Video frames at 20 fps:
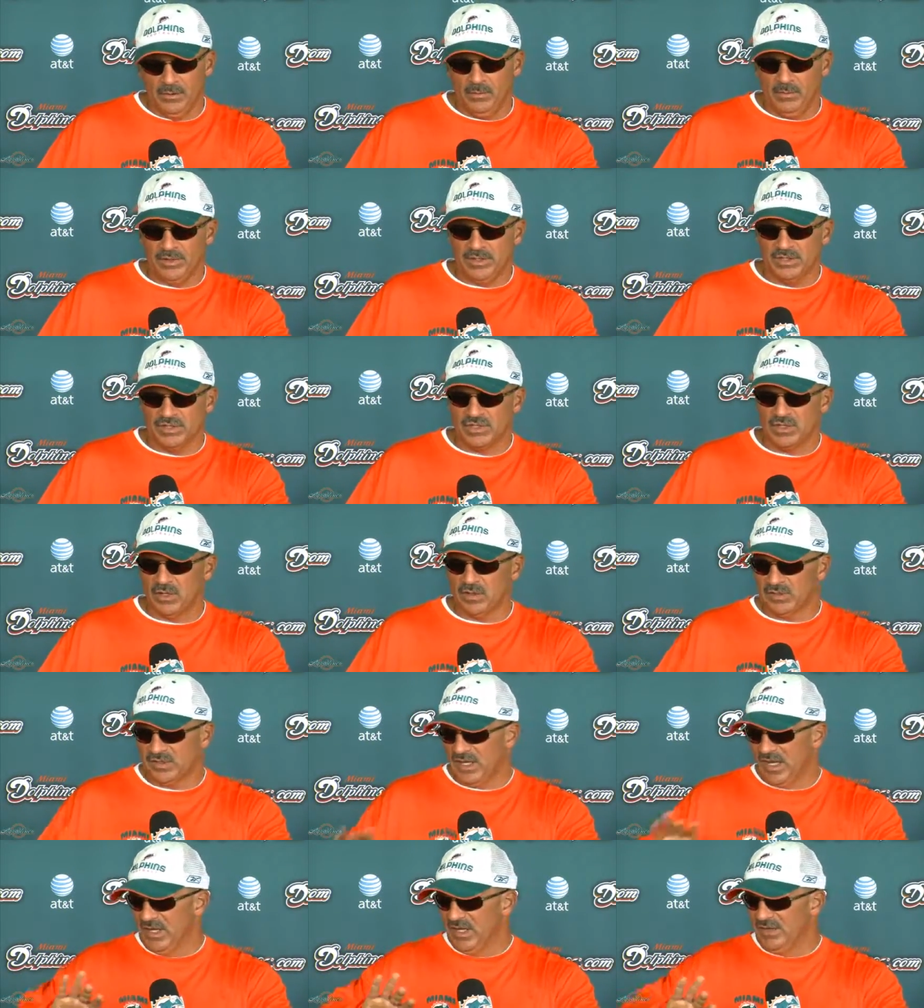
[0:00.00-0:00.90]
When you
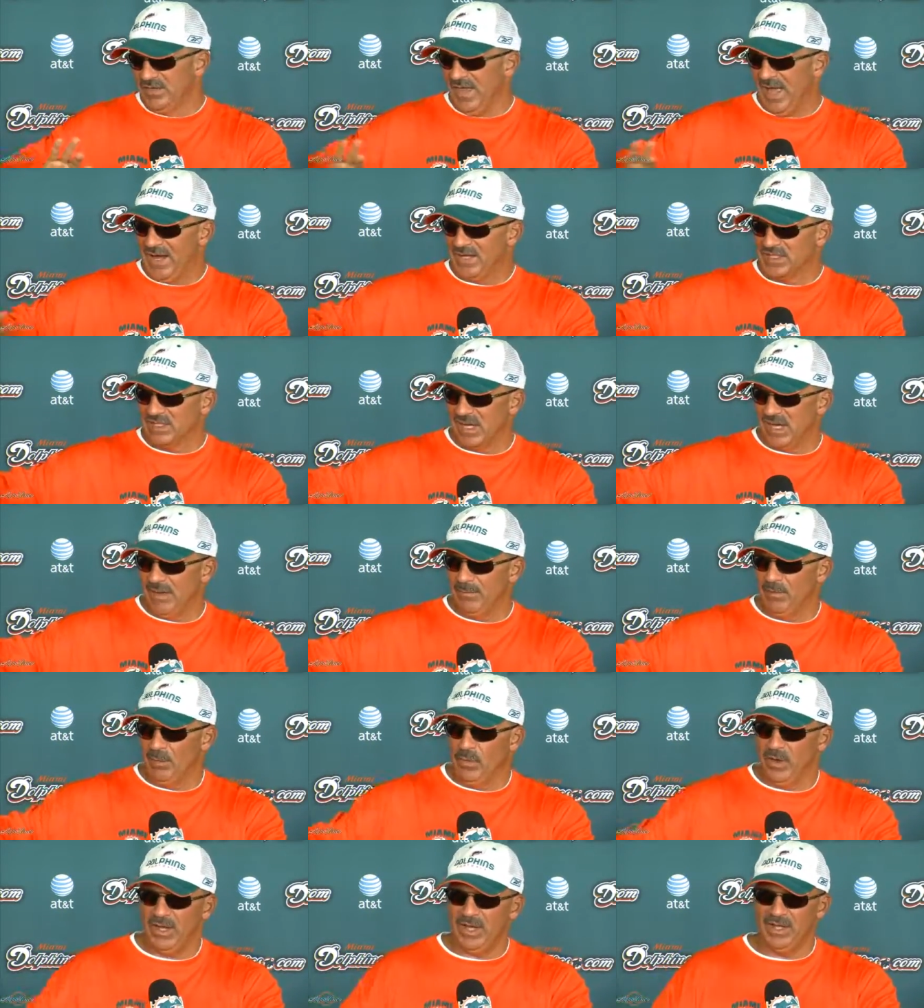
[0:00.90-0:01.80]
start taking that
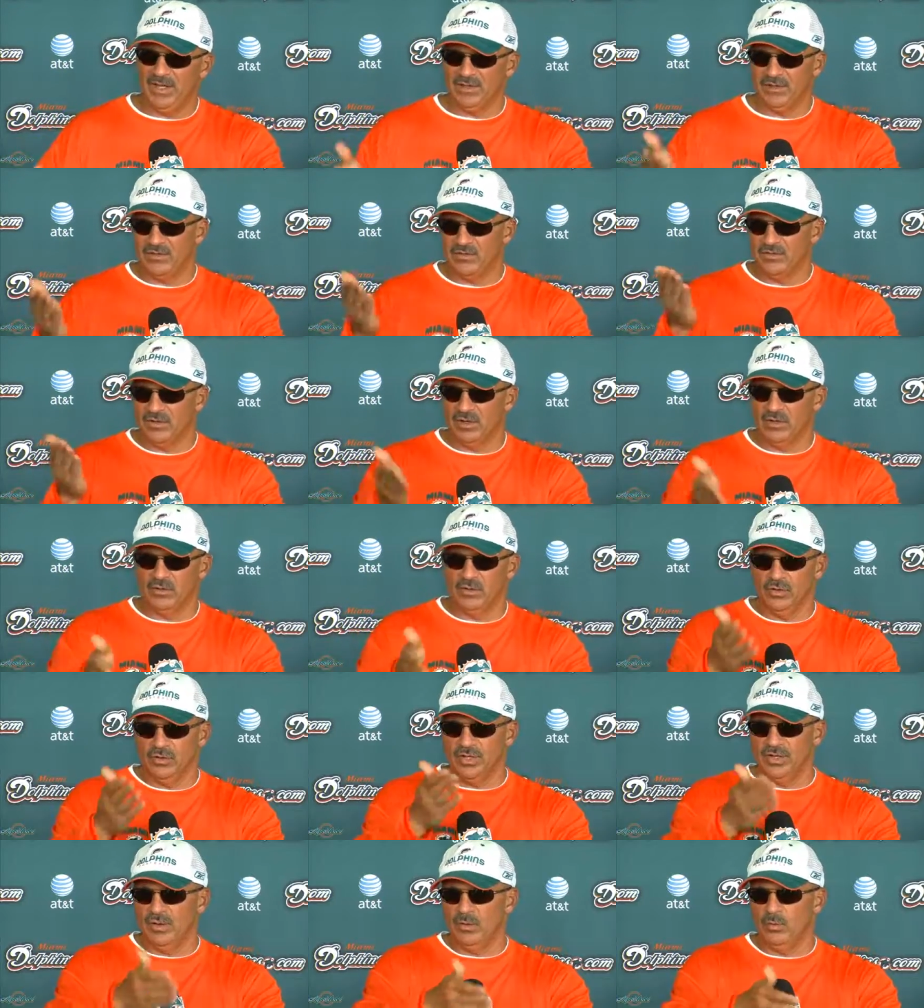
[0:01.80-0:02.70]
time away and you start
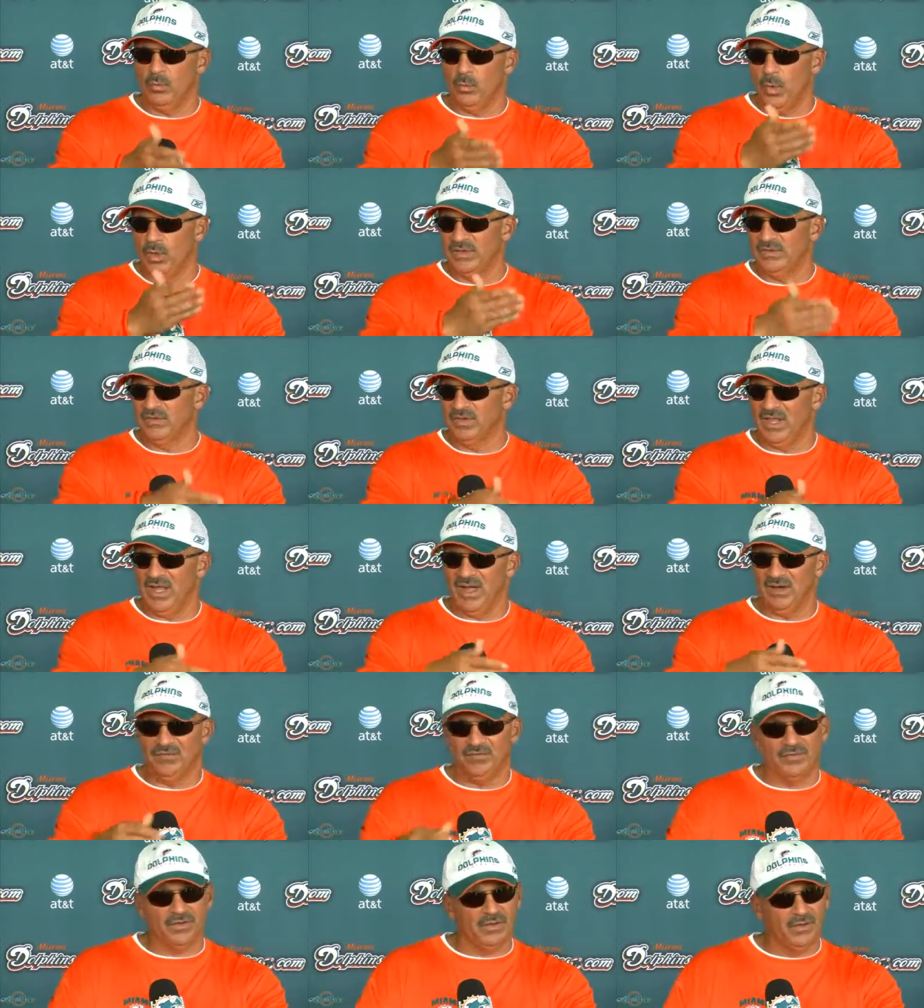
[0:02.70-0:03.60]
looking at what's
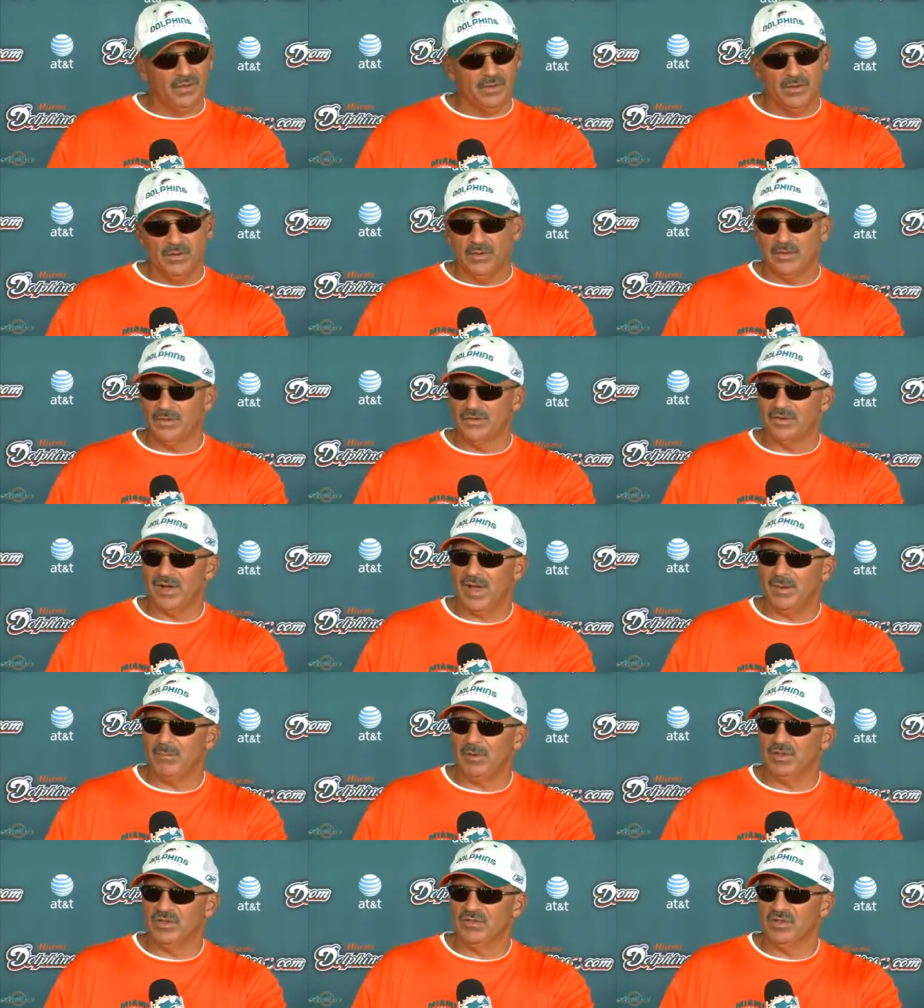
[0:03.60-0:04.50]
left there's
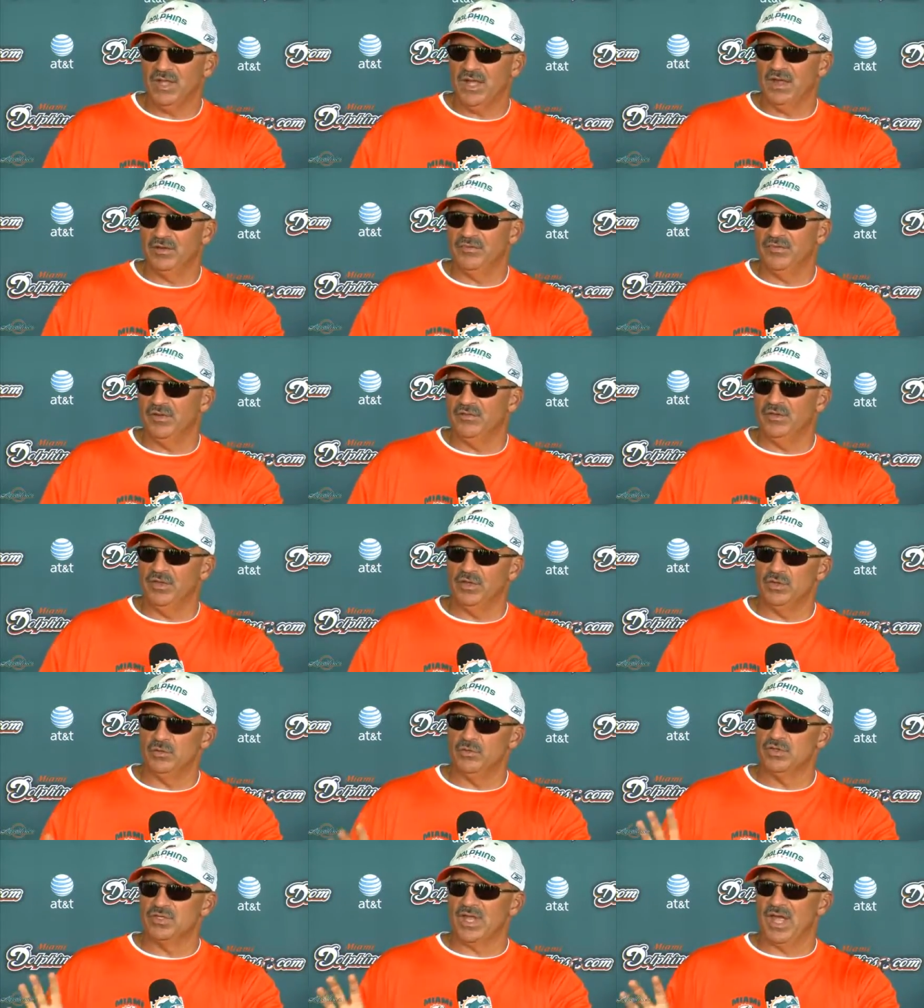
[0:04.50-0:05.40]
not much left if you
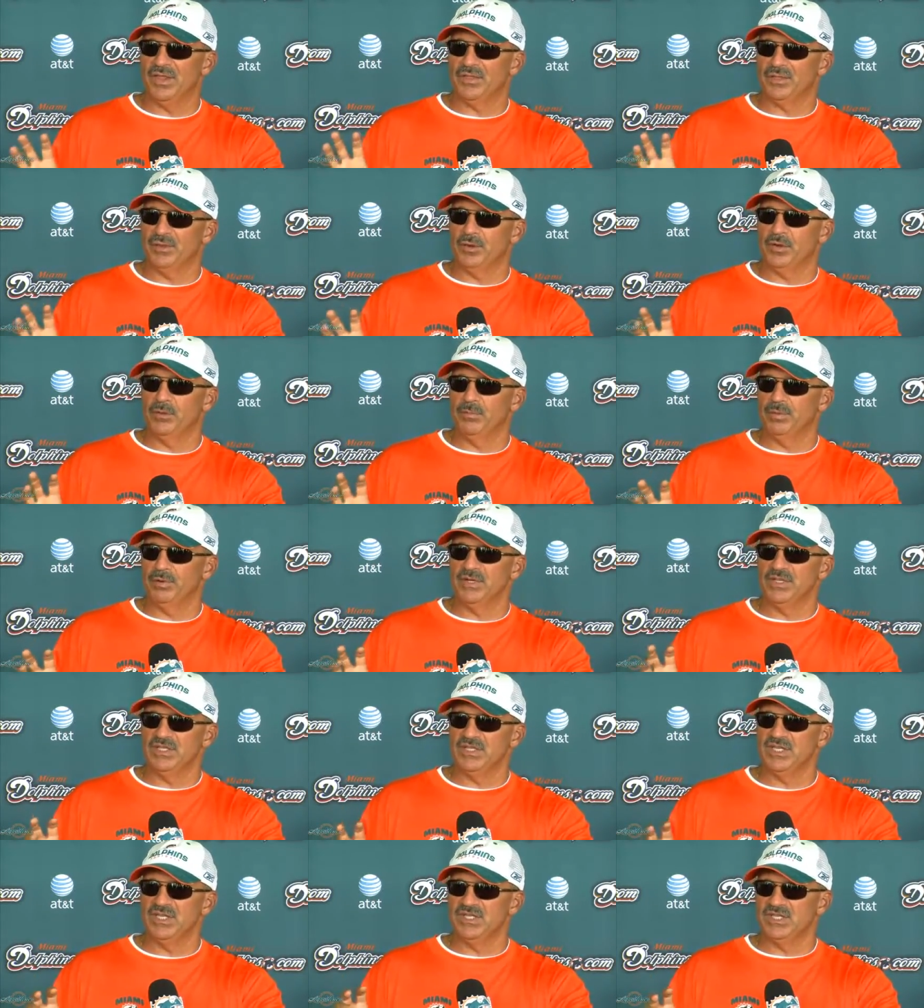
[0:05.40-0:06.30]
use that third
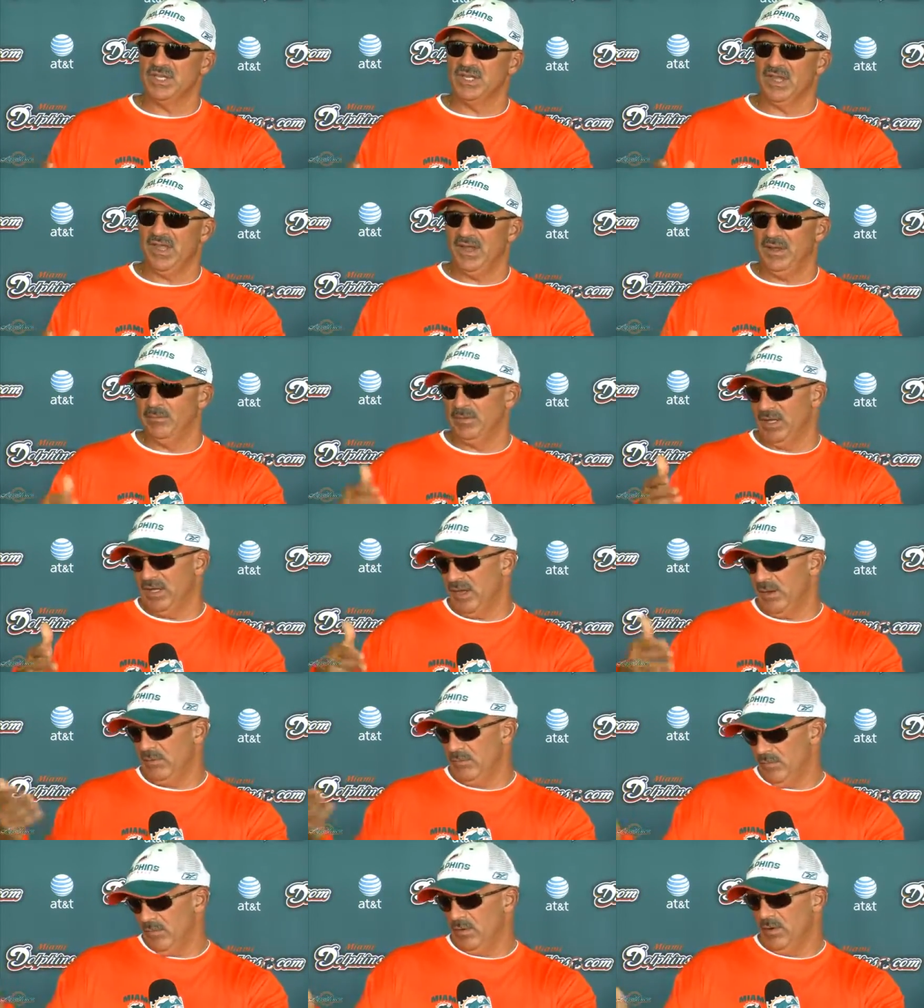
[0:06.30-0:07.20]
preseason game to get